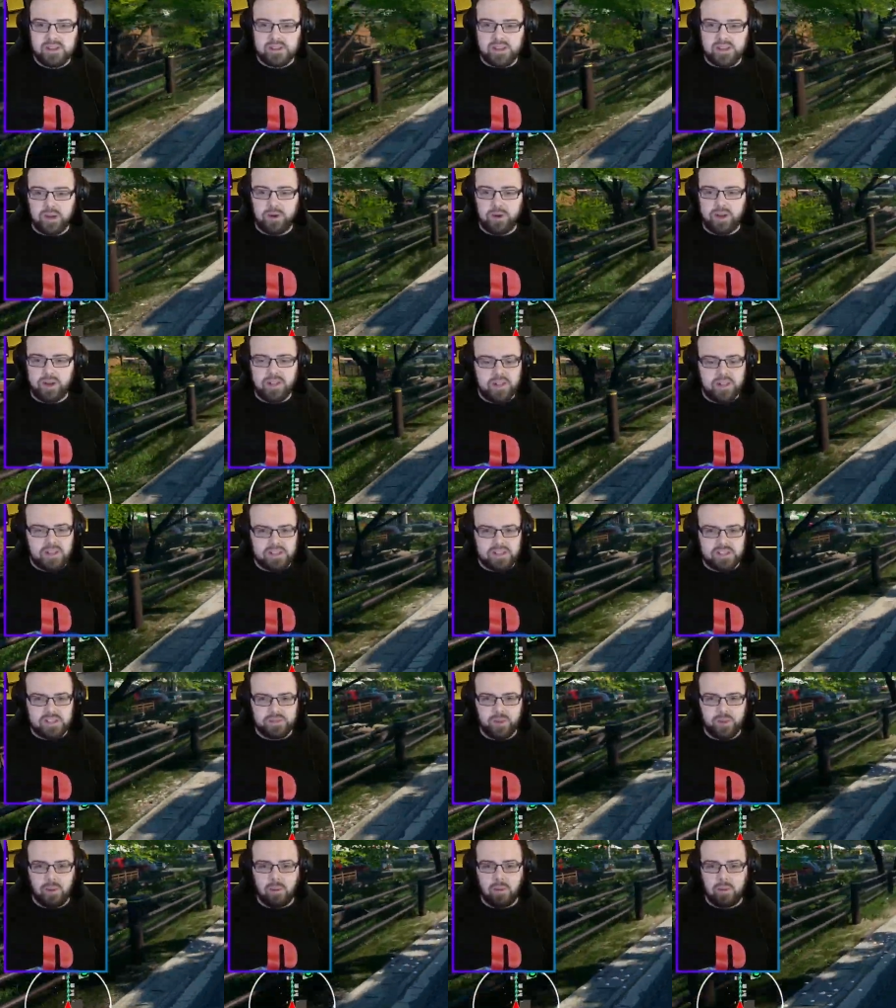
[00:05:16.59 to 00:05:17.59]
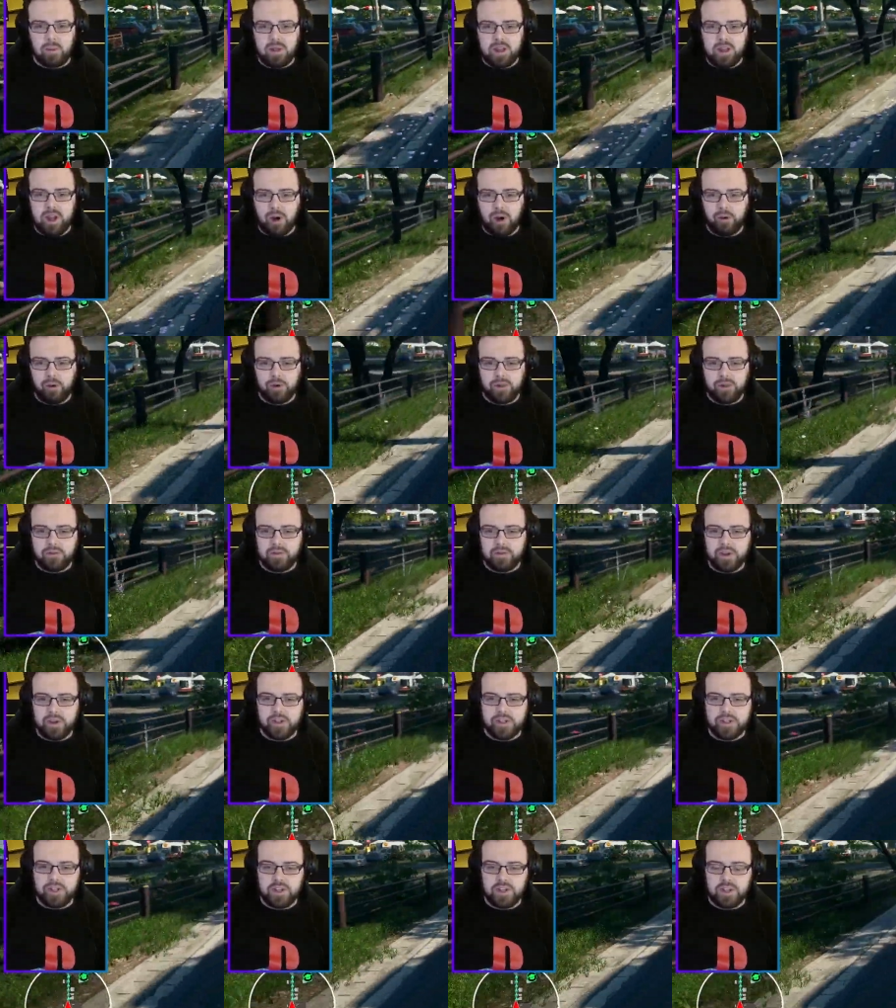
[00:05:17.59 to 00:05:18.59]
So I think this is probably an older
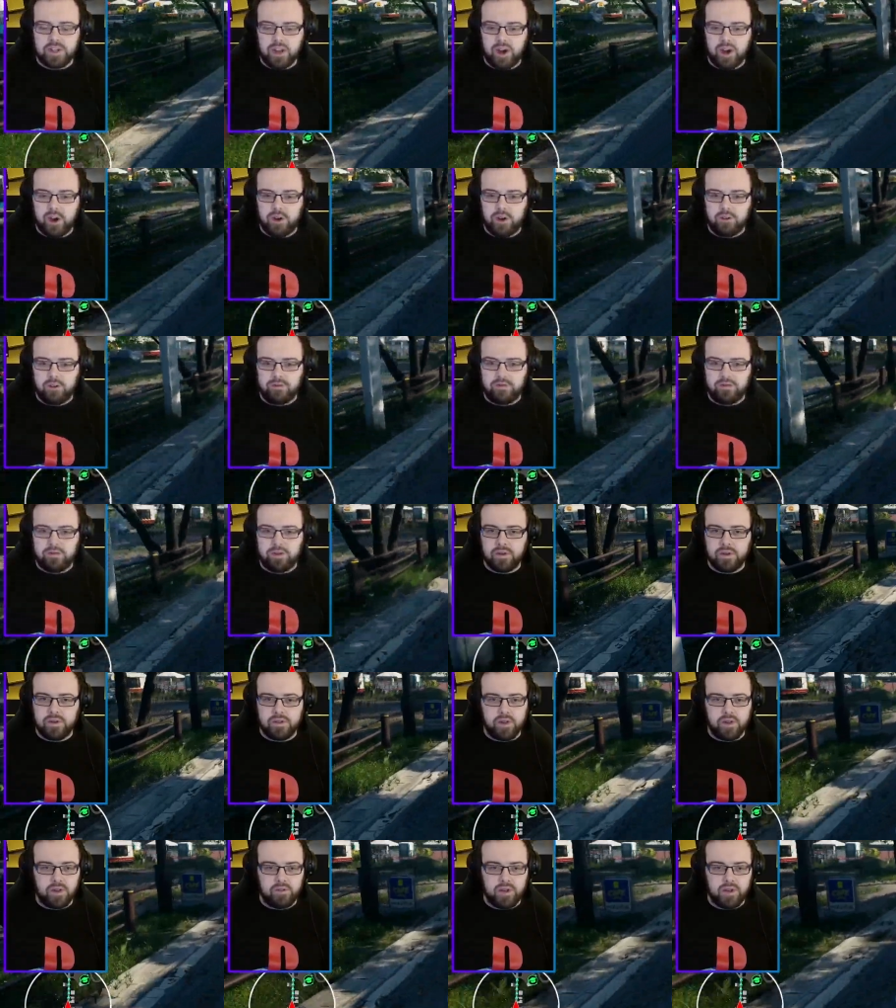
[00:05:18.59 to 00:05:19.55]
version of